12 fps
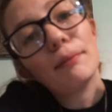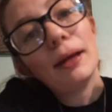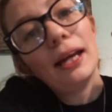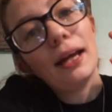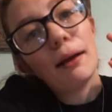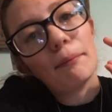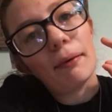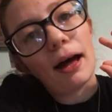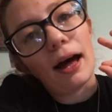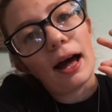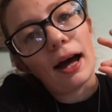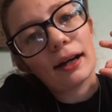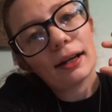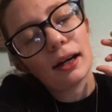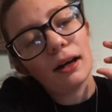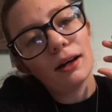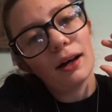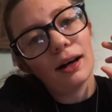Me, I'm back.
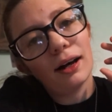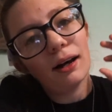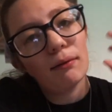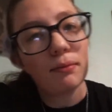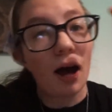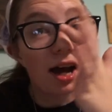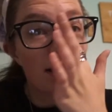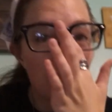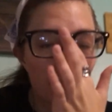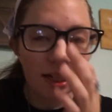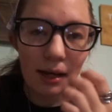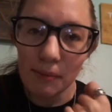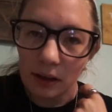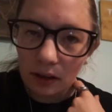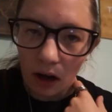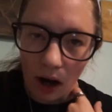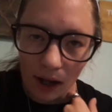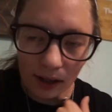I just came
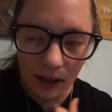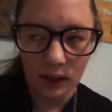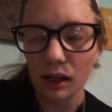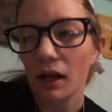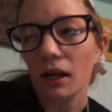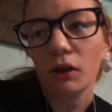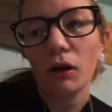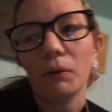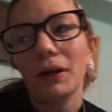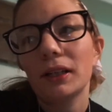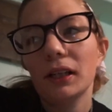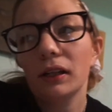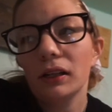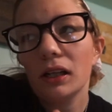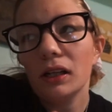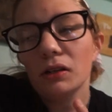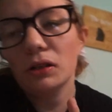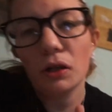across, so I was watching
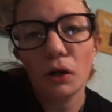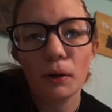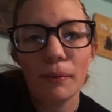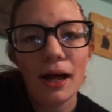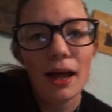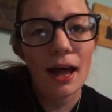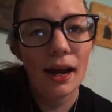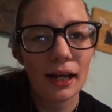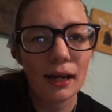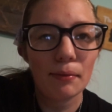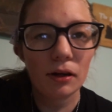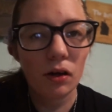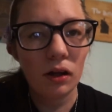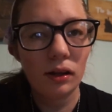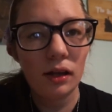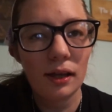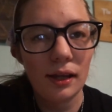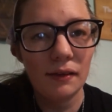YouTube, and I came across
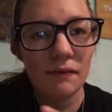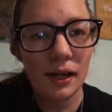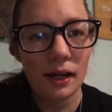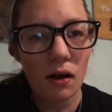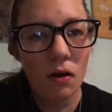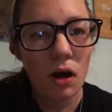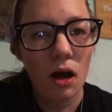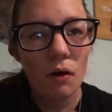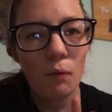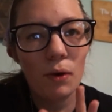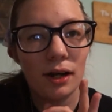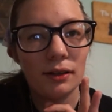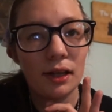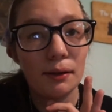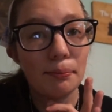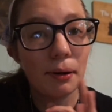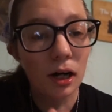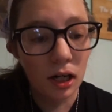this video where this
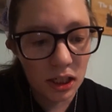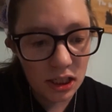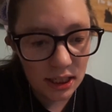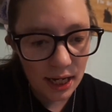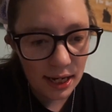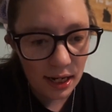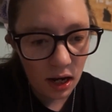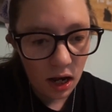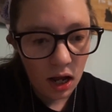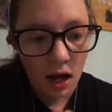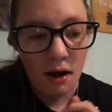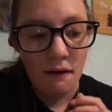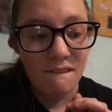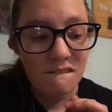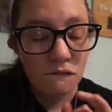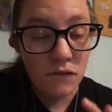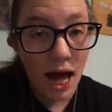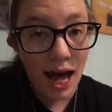person
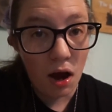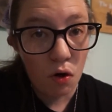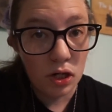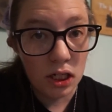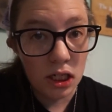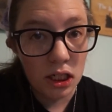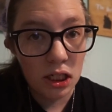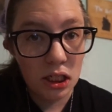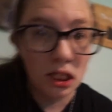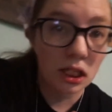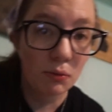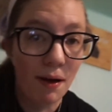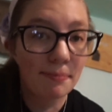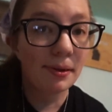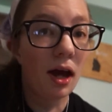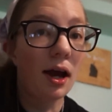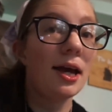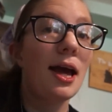found this
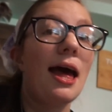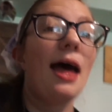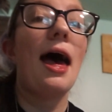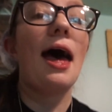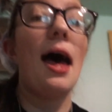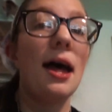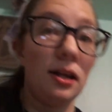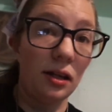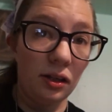website, and